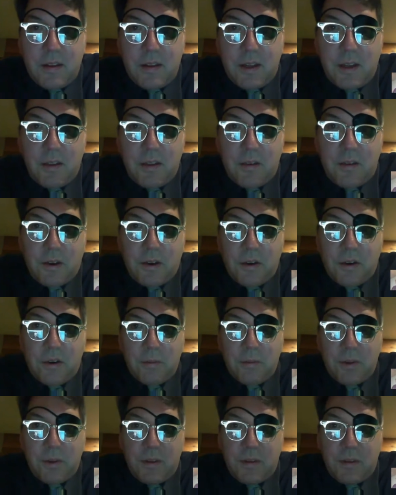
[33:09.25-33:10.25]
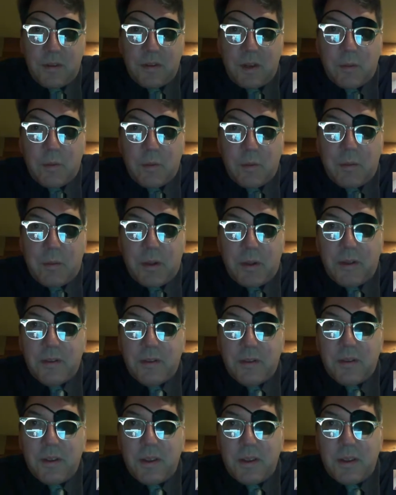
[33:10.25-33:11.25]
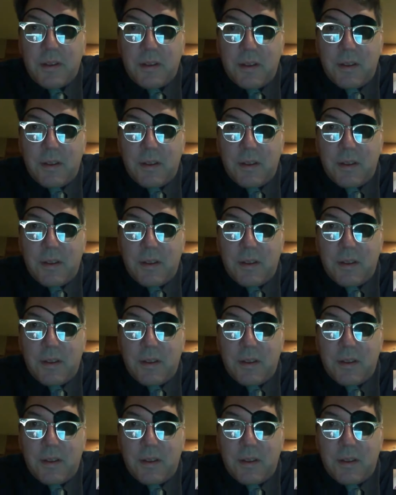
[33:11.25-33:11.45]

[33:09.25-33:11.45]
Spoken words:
intern with cerebral palsy,